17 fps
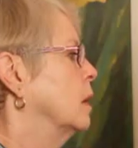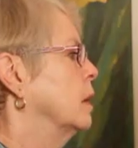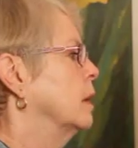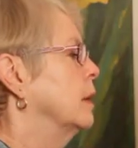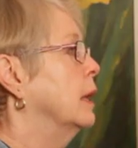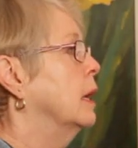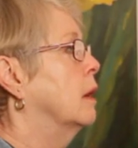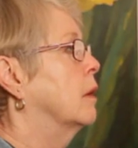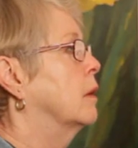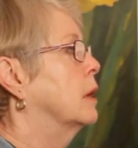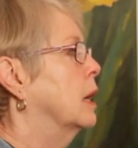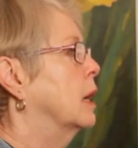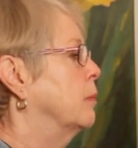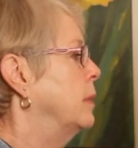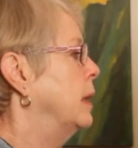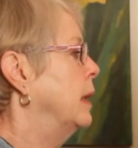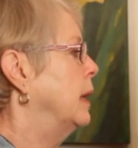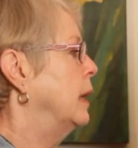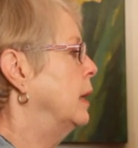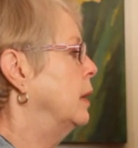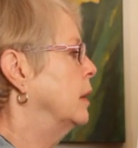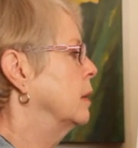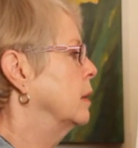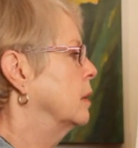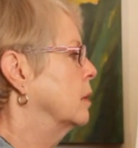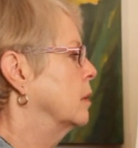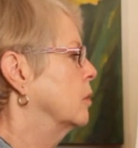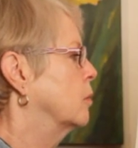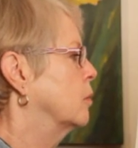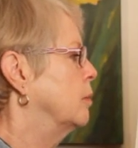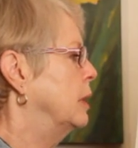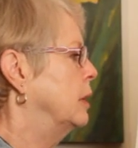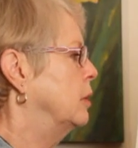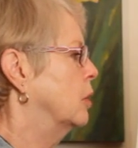Now, I may or
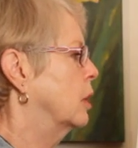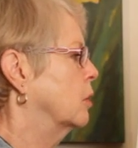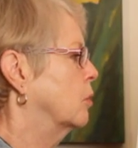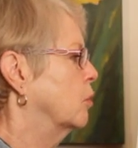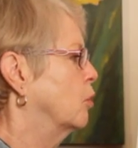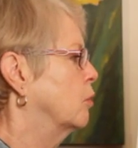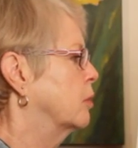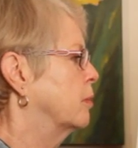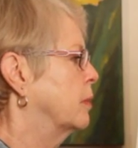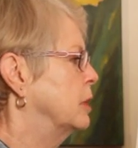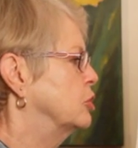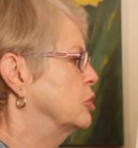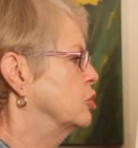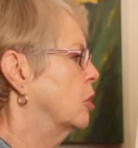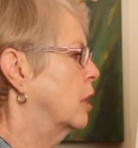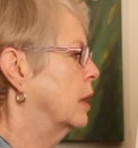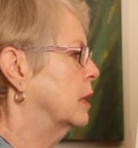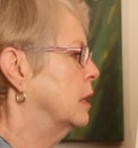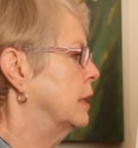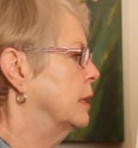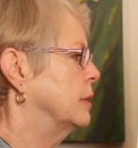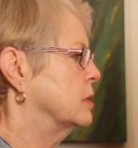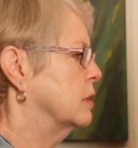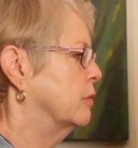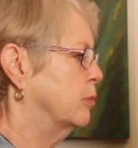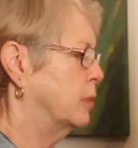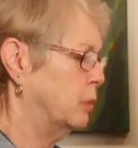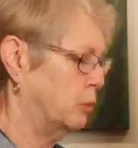may not go over my chalk lines of my